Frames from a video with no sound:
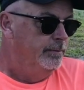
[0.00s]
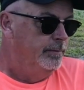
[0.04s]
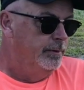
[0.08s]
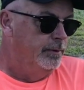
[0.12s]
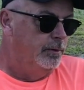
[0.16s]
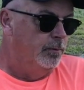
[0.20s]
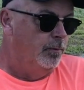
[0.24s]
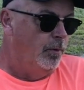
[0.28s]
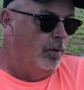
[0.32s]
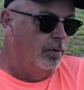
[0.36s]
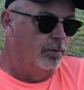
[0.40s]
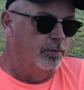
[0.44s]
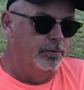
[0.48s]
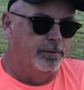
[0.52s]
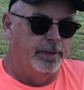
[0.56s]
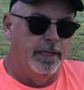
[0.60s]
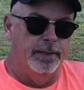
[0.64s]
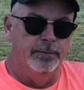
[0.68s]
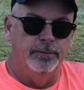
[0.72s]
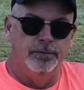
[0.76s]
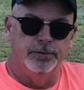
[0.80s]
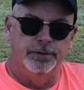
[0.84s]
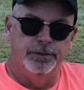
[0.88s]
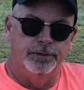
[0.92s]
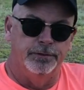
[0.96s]
But the water
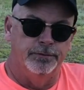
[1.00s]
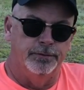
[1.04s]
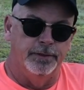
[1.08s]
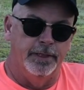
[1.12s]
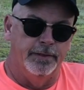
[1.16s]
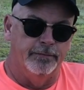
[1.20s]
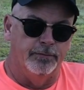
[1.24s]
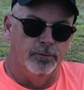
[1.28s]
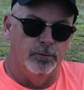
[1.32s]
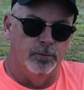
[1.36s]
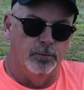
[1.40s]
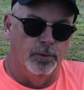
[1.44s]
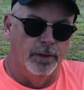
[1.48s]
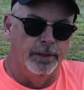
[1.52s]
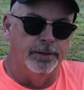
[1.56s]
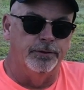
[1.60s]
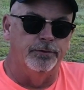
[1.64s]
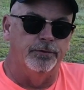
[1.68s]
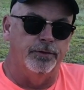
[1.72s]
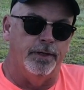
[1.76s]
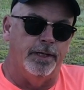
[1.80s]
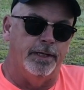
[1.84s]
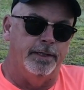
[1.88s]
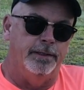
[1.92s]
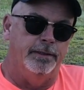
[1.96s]
tables here never run
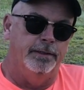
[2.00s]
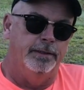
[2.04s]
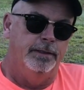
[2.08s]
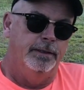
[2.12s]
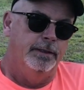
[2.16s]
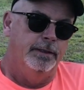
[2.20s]
dry.